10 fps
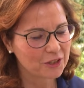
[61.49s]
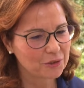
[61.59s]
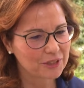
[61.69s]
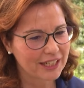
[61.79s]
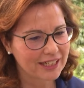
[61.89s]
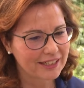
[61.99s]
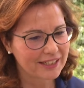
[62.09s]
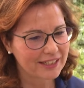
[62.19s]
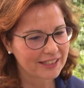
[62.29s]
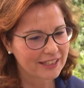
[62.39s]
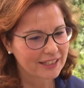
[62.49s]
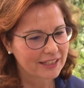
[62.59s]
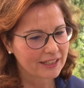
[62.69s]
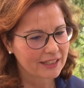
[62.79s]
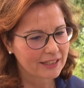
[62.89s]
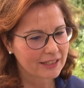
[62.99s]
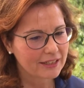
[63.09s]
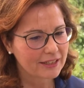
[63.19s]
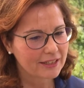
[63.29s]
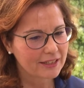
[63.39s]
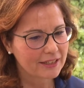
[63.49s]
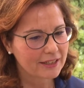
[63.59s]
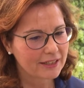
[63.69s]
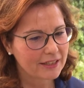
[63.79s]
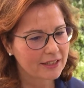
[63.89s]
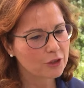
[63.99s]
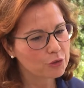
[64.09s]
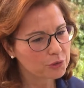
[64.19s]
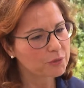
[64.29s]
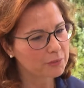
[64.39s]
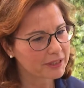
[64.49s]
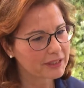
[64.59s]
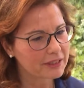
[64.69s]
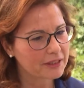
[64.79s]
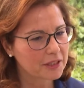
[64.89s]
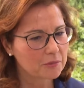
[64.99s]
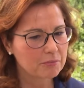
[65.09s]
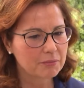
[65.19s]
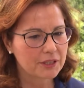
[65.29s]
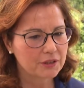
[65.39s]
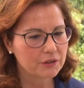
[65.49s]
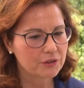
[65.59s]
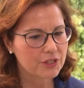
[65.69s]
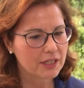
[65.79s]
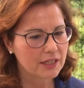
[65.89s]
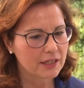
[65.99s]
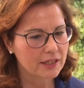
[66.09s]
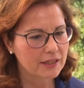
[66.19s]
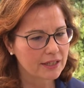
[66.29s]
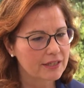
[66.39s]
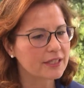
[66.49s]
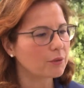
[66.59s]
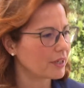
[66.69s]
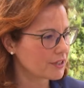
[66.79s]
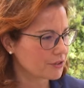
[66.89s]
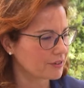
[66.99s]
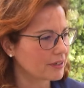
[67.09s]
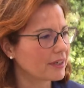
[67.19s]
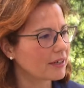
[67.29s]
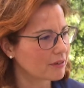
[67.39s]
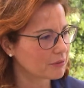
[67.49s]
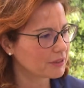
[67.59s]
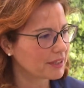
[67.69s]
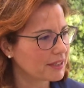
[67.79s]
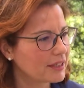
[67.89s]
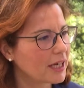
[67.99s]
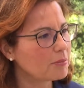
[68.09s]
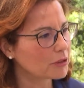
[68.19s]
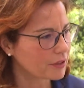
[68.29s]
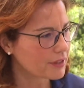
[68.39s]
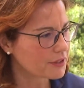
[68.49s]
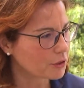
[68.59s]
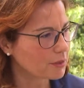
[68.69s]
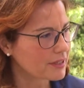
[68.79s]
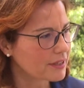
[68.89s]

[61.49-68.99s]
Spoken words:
we are in a good moment because there is a question about these topics.